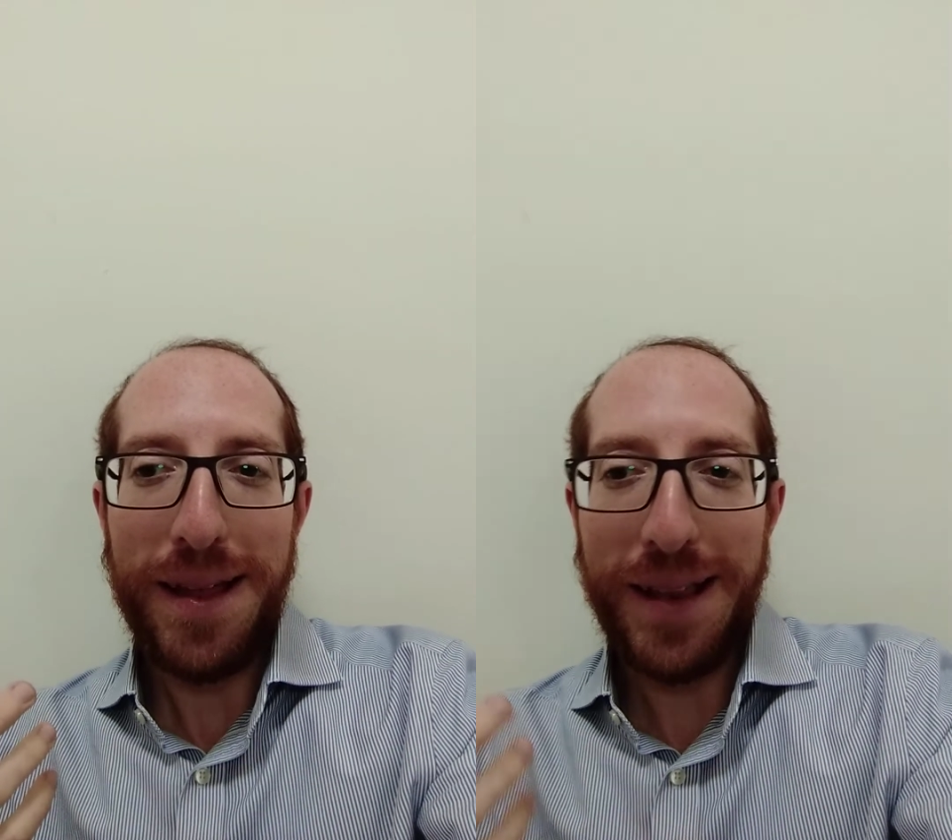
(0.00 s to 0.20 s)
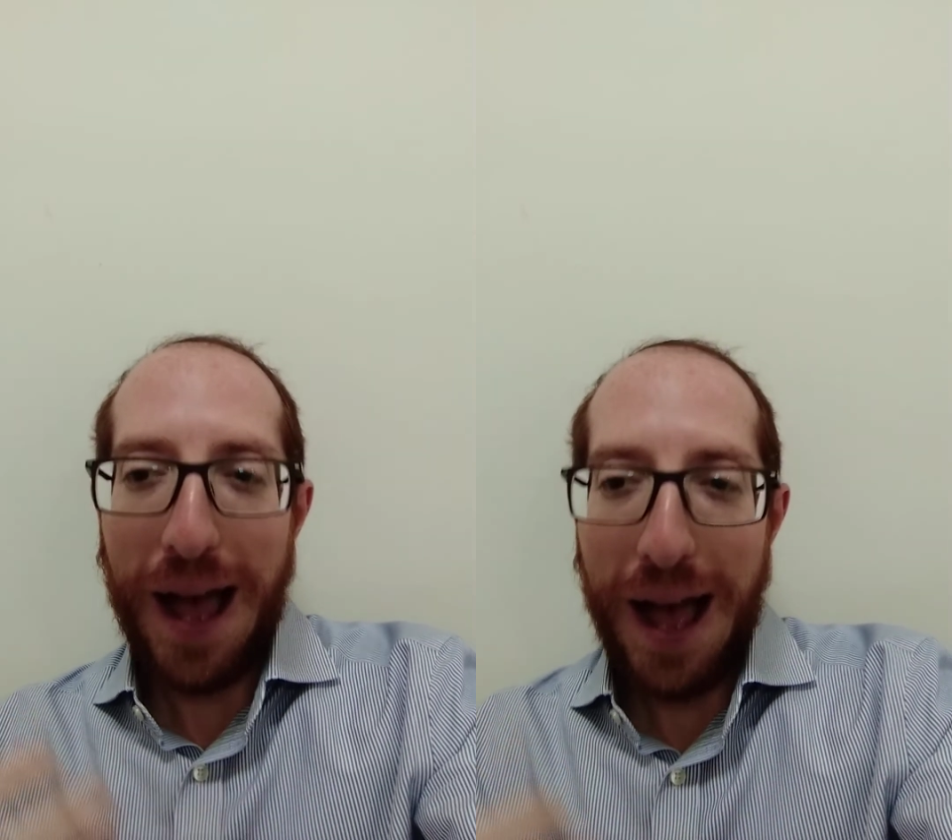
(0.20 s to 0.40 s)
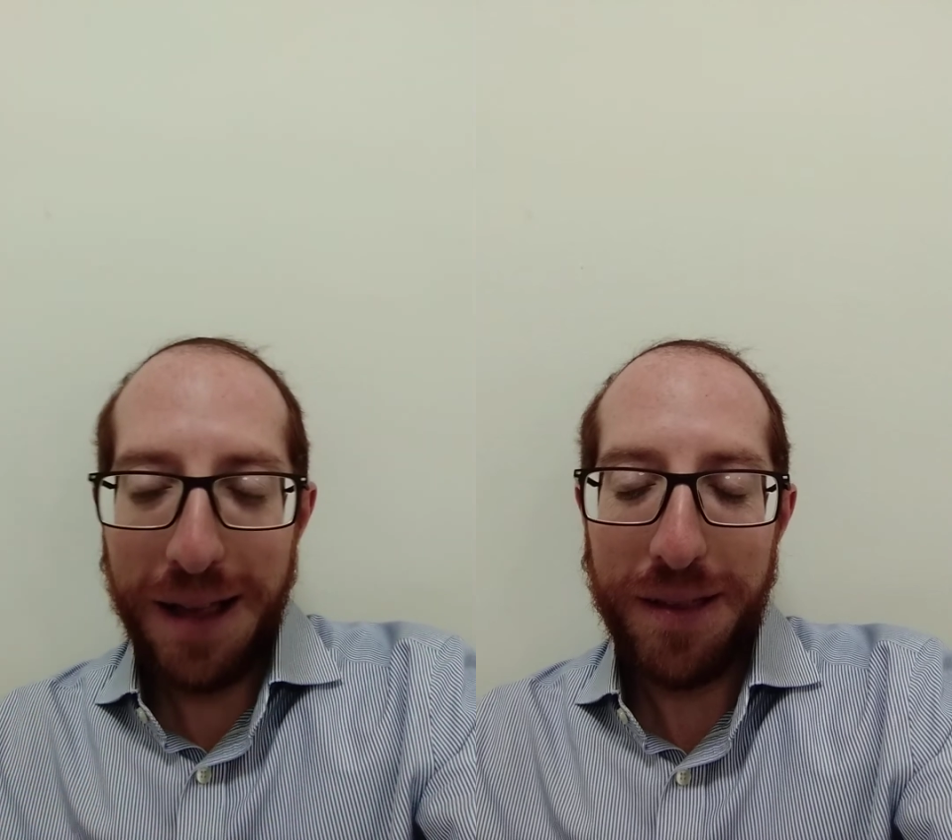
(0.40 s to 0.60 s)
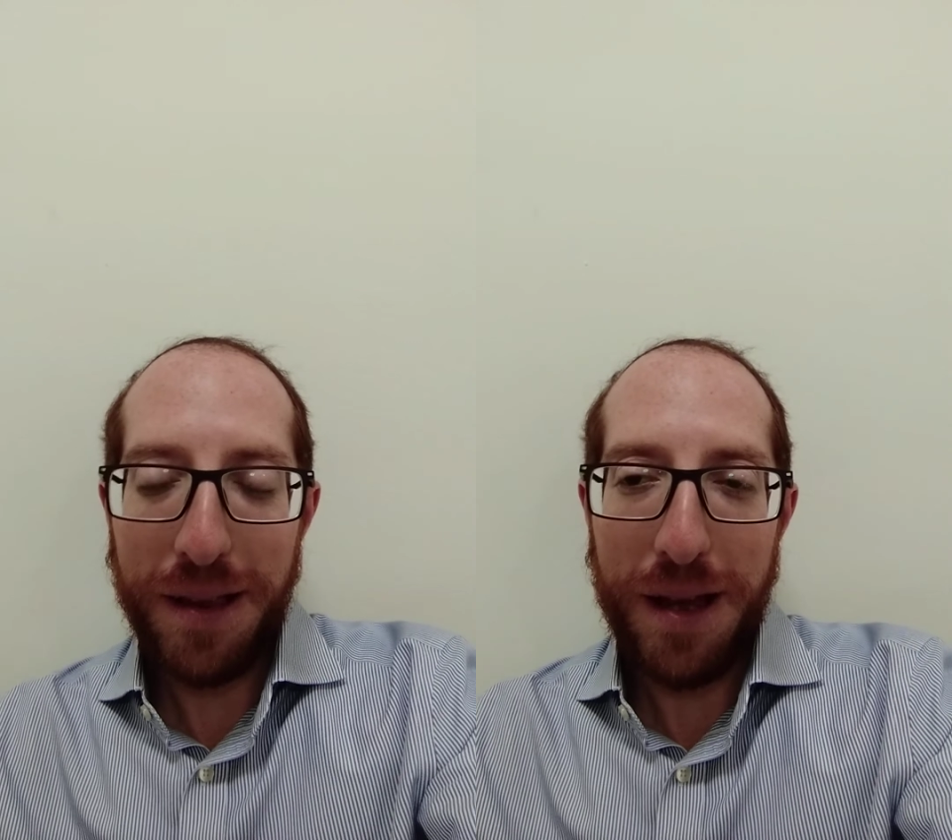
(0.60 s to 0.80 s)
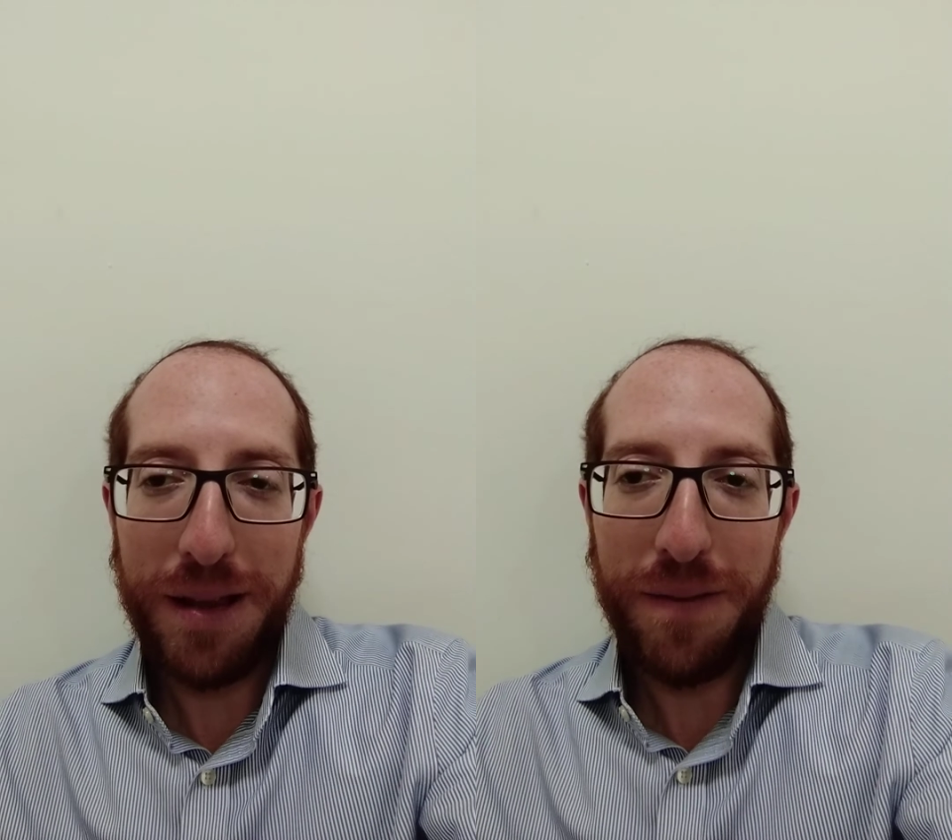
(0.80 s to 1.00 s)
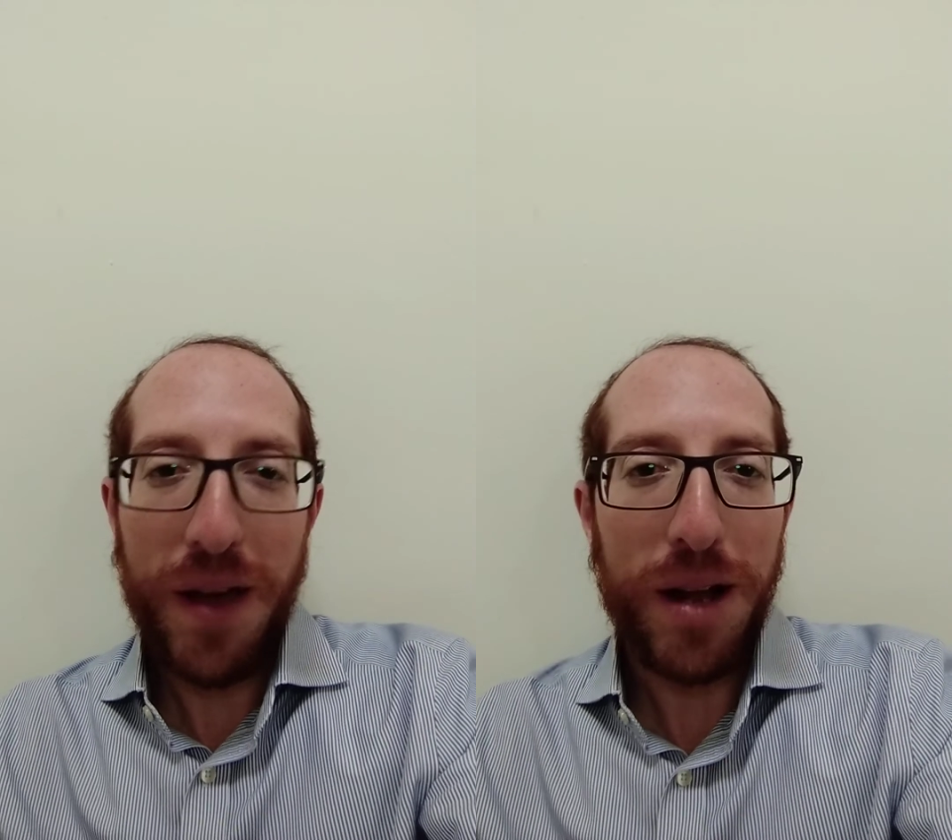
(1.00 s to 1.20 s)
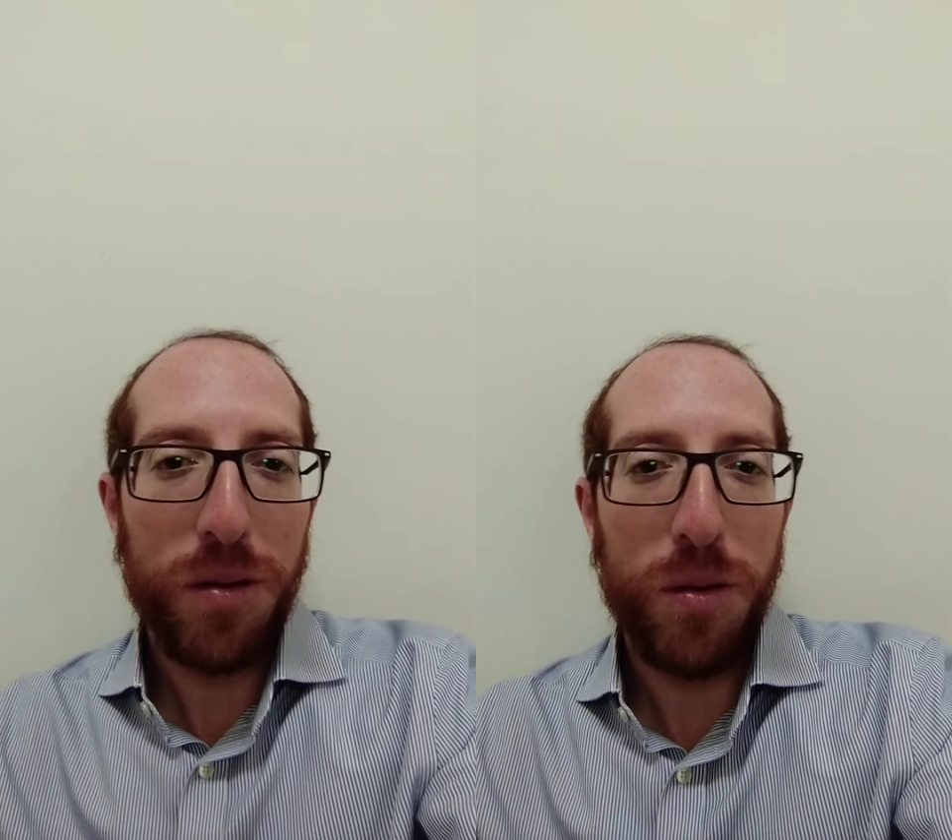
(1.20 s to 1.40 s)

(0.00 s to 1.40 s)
that it has an effect